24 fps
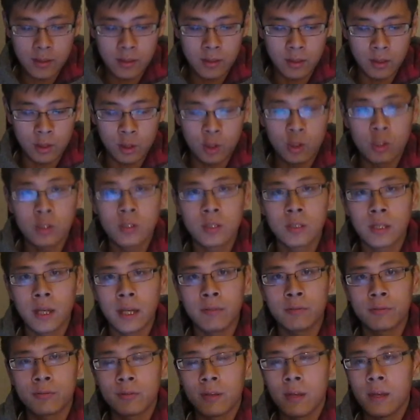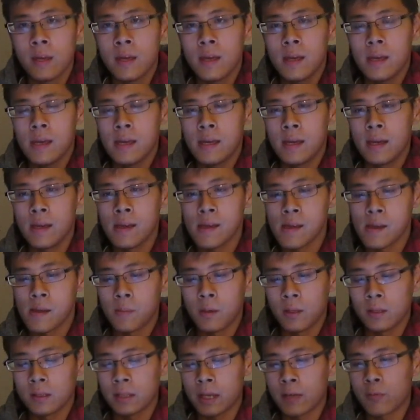a good life, uh,
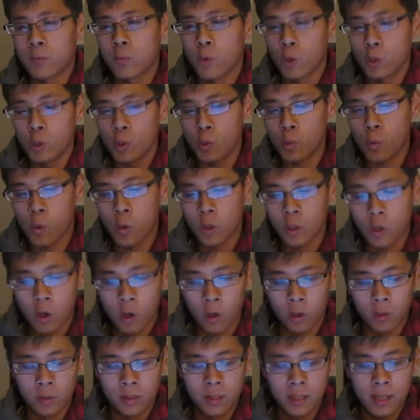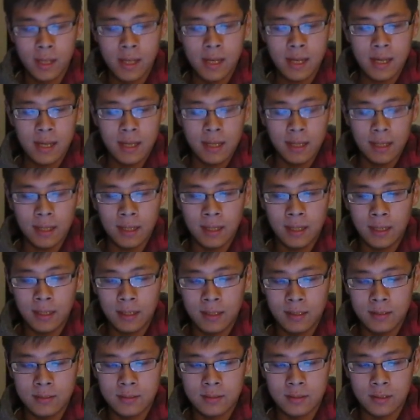a life where you work hard.
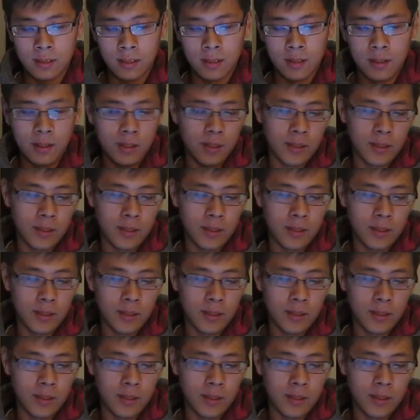And uh,